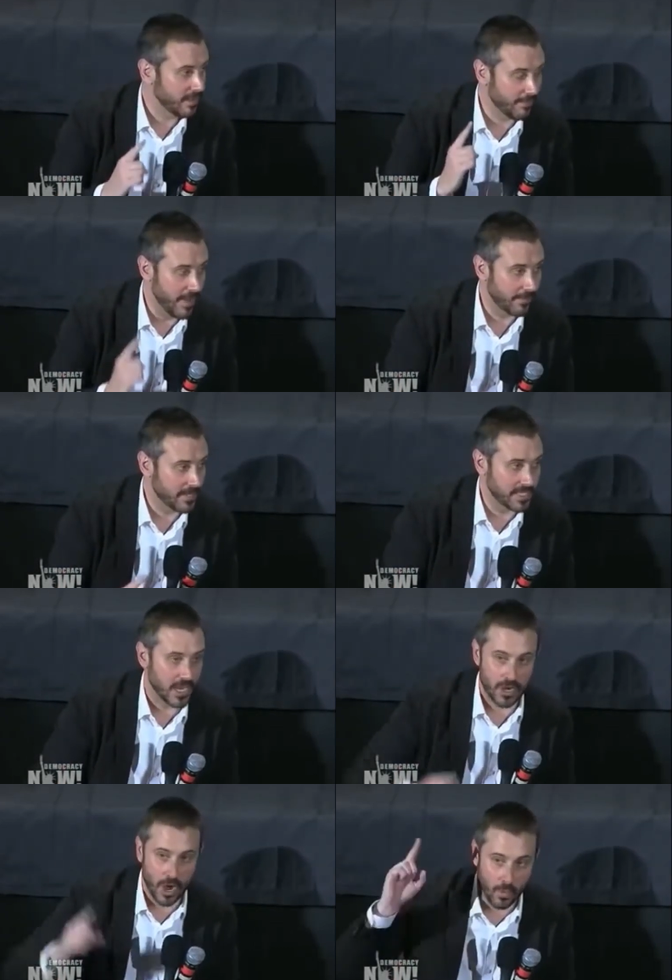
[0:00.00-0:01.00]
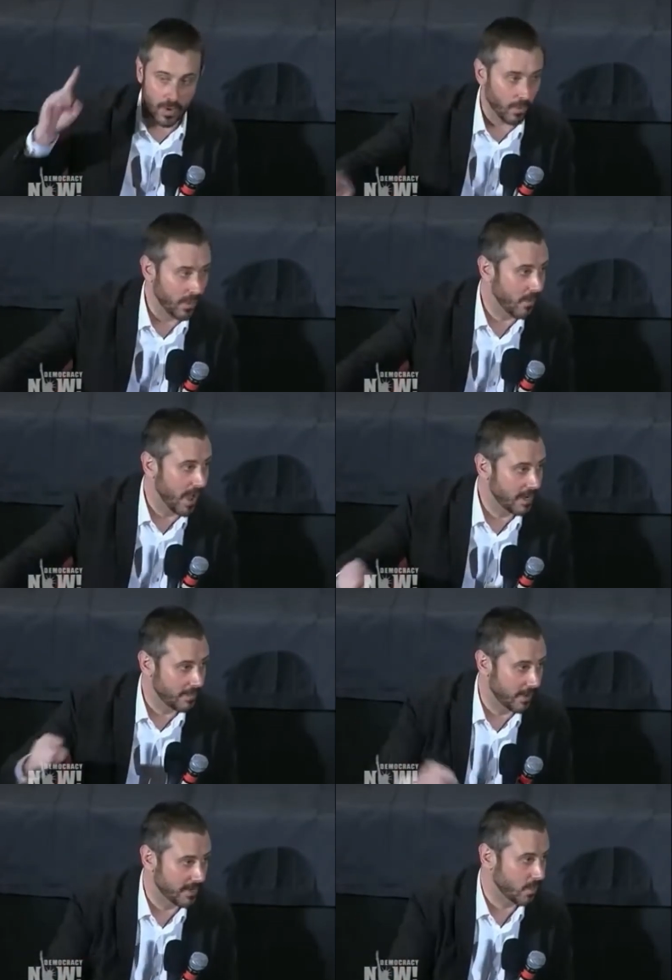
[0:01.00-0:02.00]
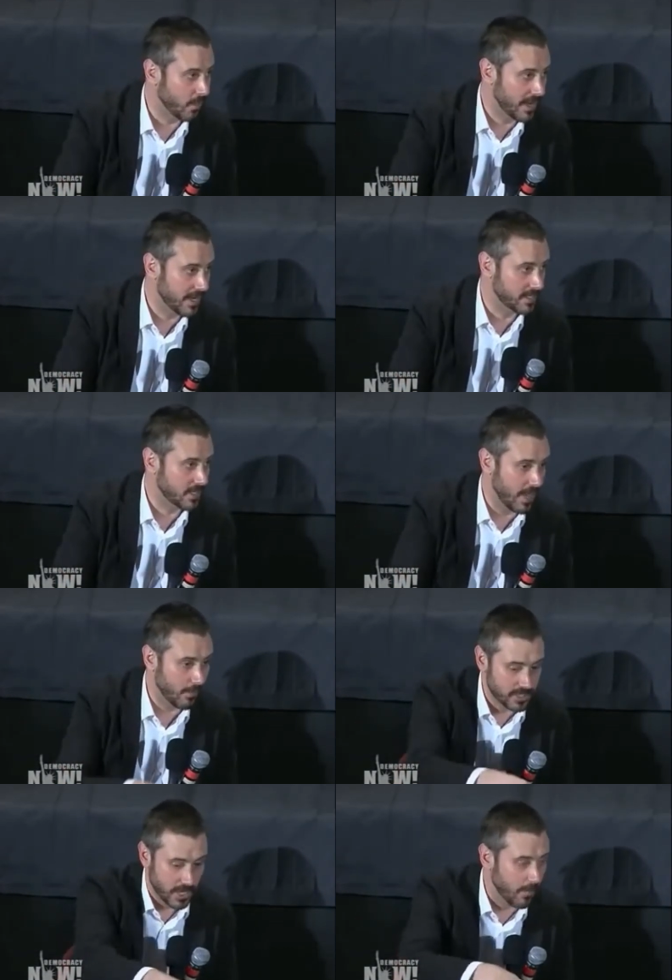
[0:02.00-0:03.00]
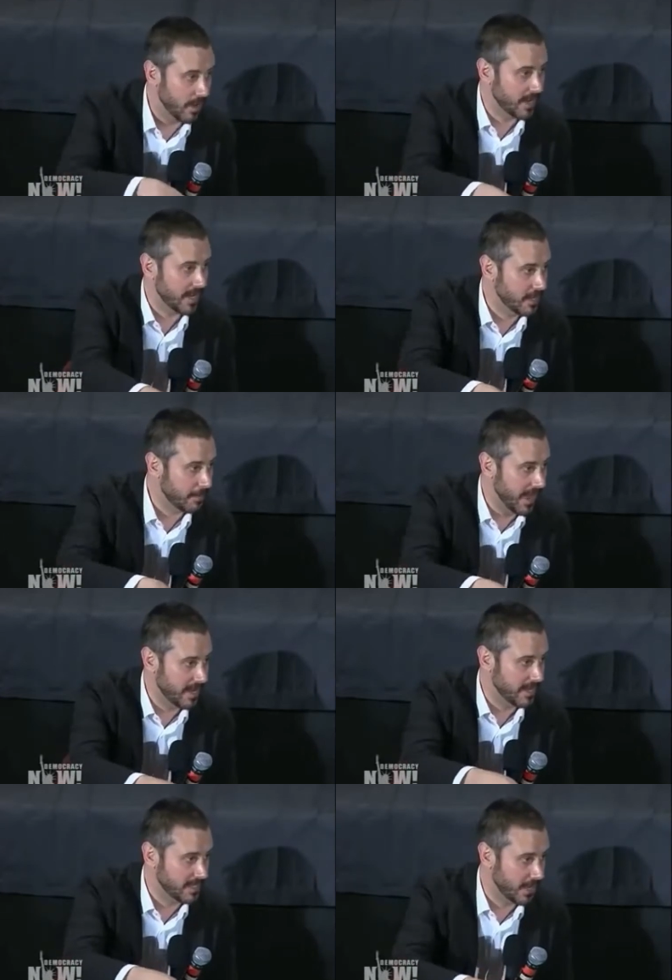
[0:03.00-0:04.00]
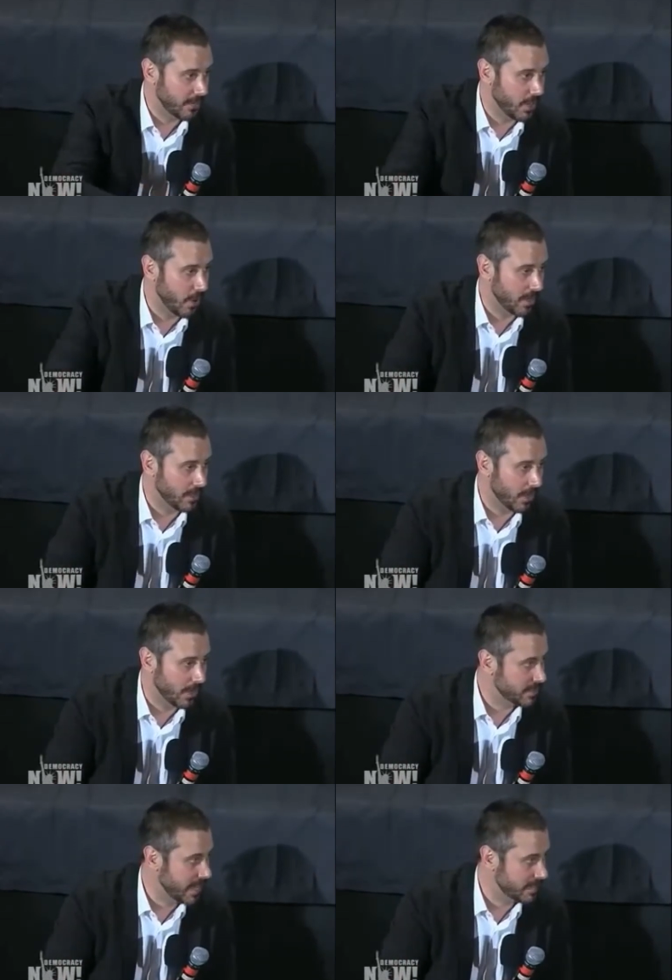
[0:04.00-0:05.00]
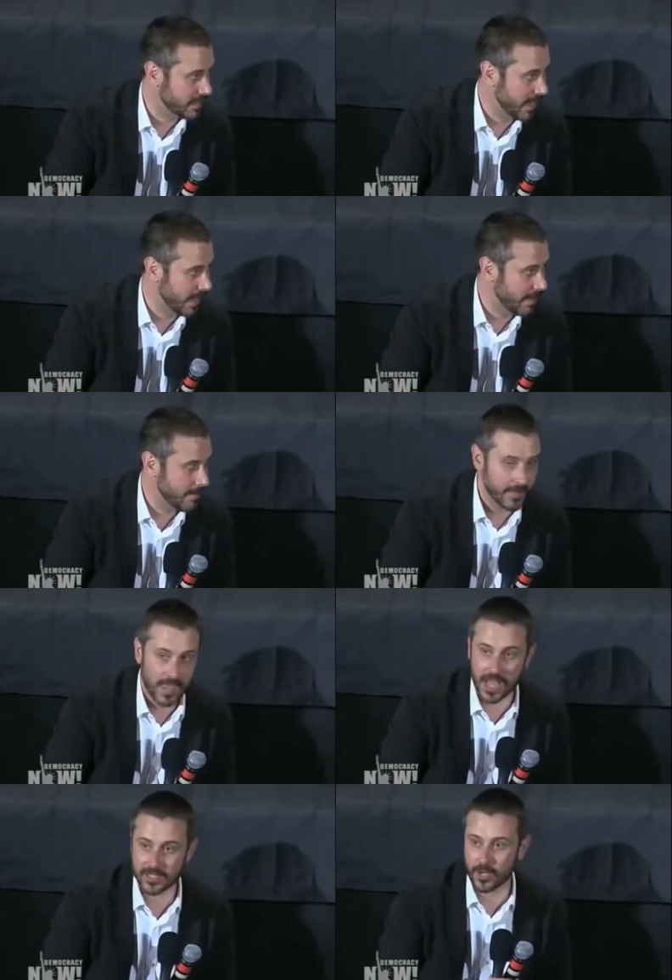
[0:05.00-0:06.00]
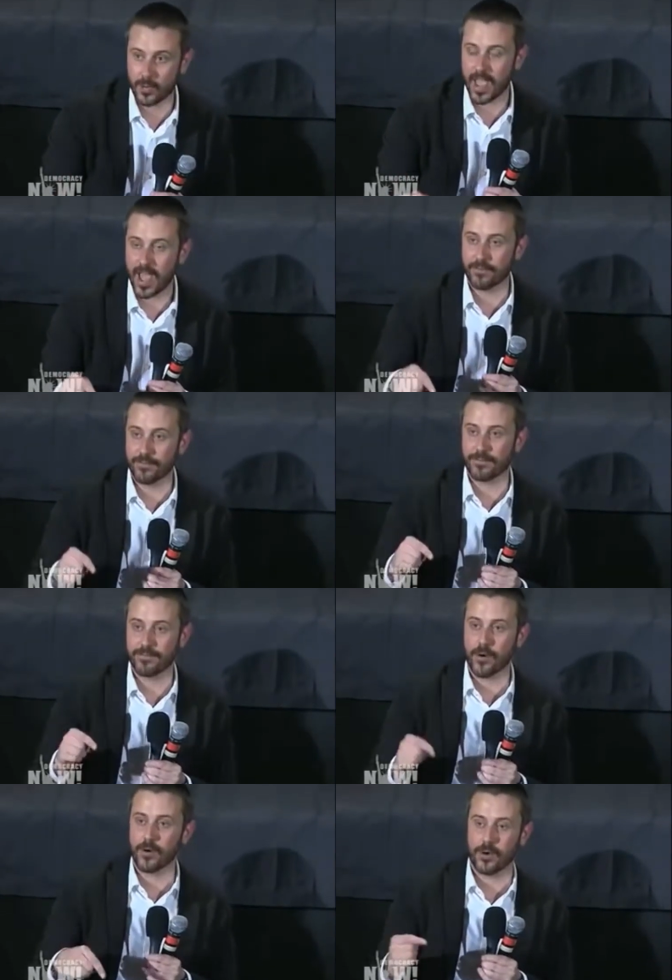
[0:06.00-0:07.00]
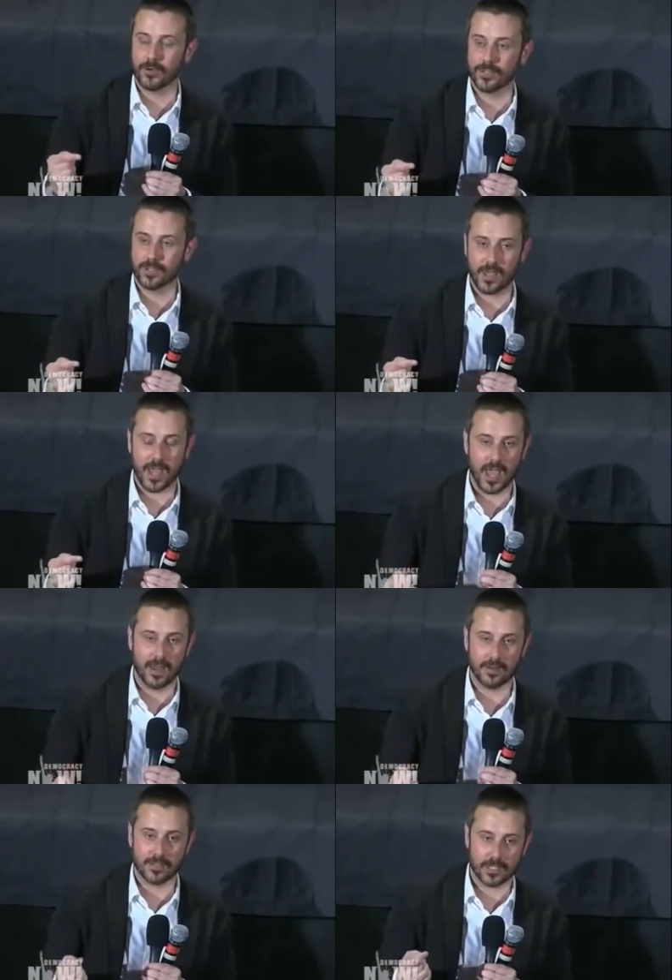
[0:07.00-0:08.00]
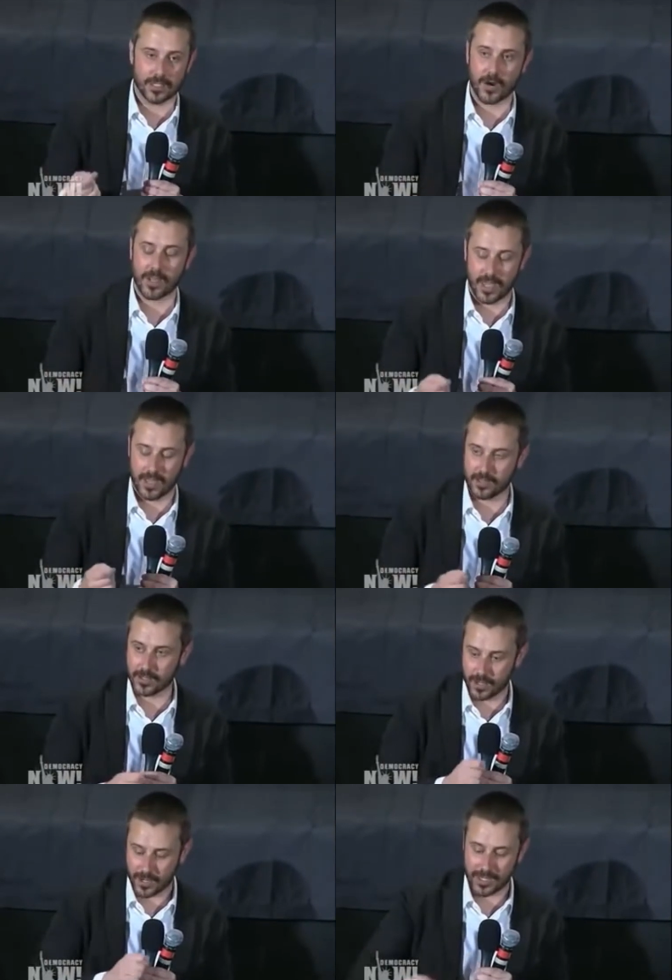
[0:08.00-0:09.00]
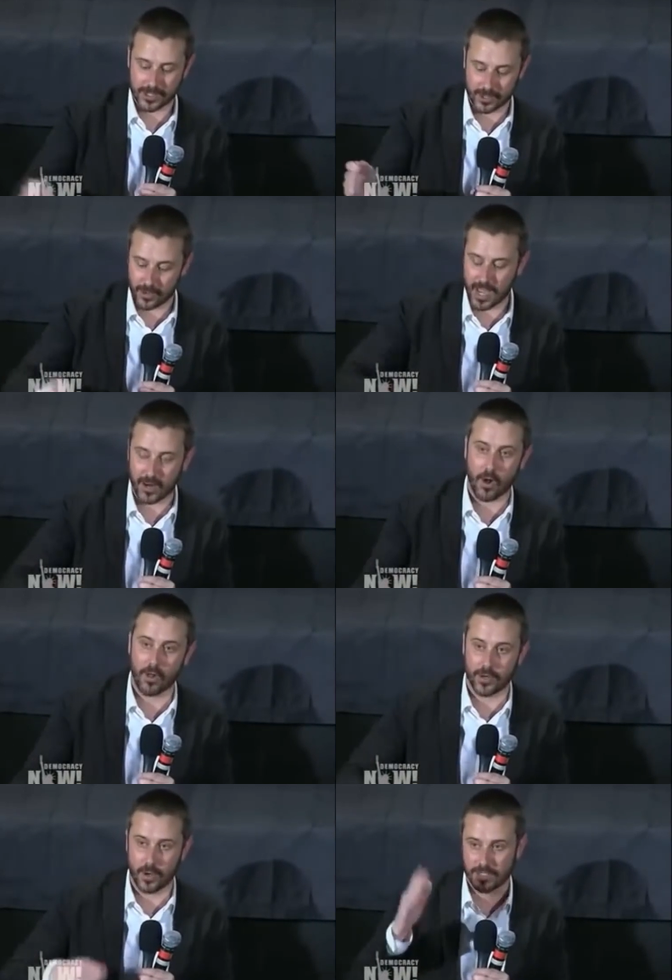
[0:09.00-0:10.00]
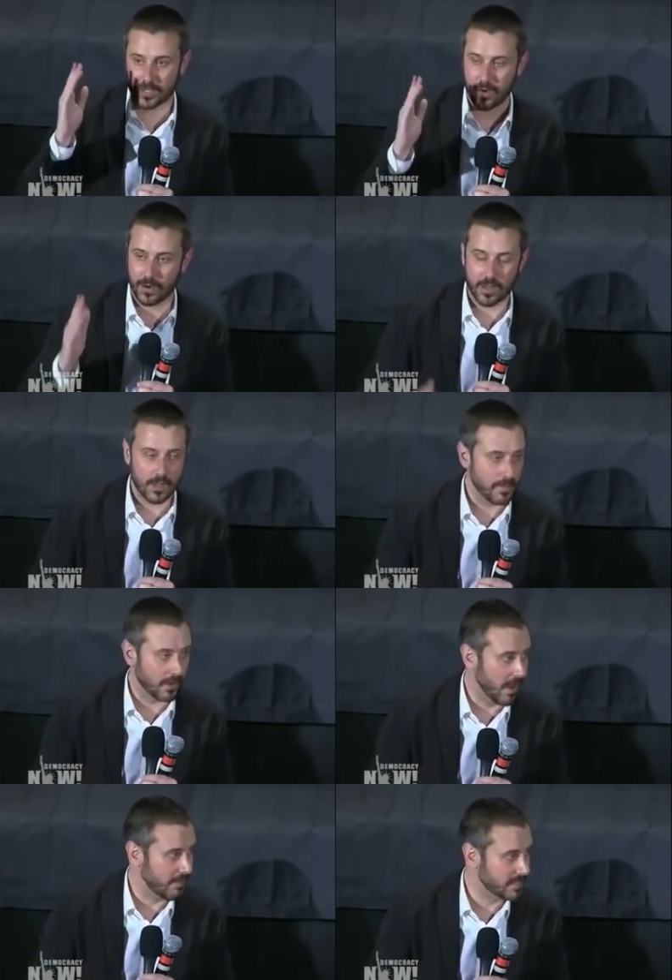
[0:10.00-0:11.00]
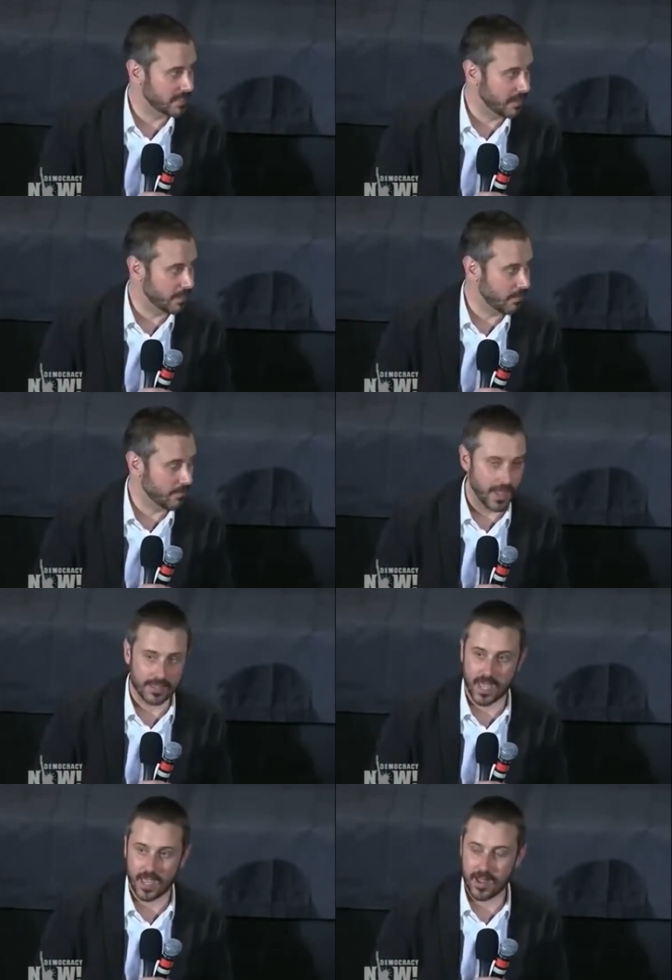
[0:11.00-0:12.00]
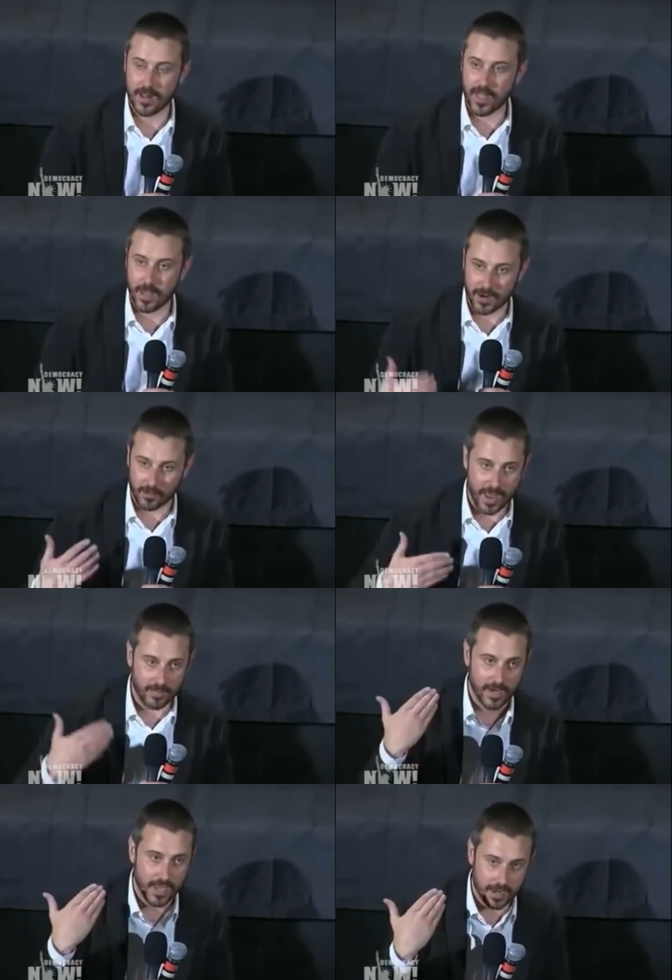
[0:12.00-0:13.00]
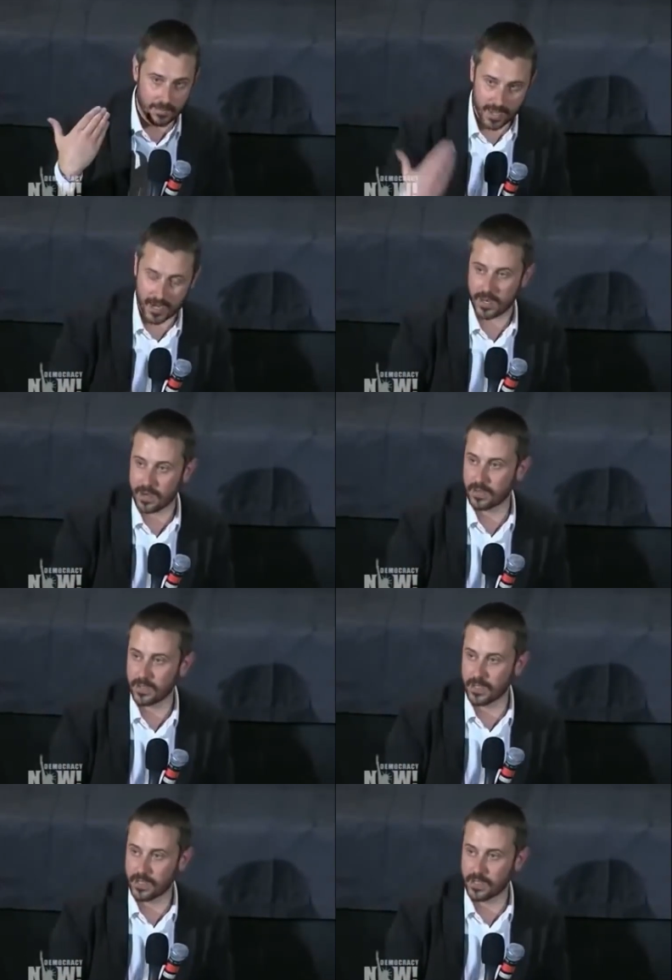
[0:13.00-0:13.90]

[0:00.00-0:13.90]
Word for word: the family said, no, we, we want him here as a witness so that someone independent is here to know what, what goes on today. And so they have photos, and Starkey took in shorthand all the notes of what McRaven said in the room that day. And McRaven admitted